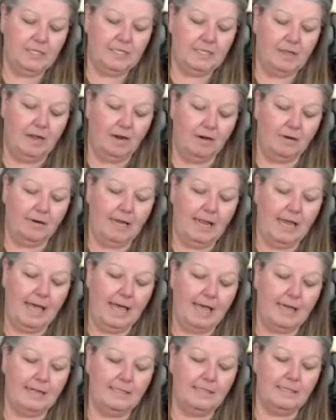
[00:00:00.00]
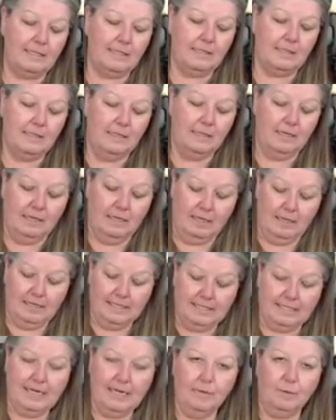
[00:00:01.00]
saw her dad, and
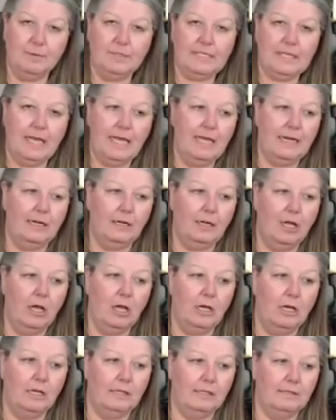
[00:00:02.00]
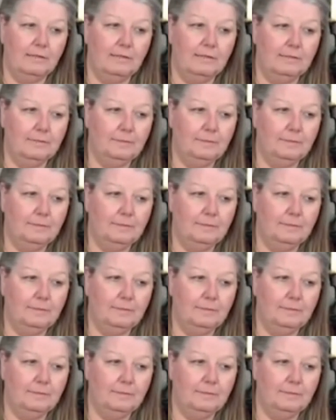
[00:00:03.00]
his hair was kind of long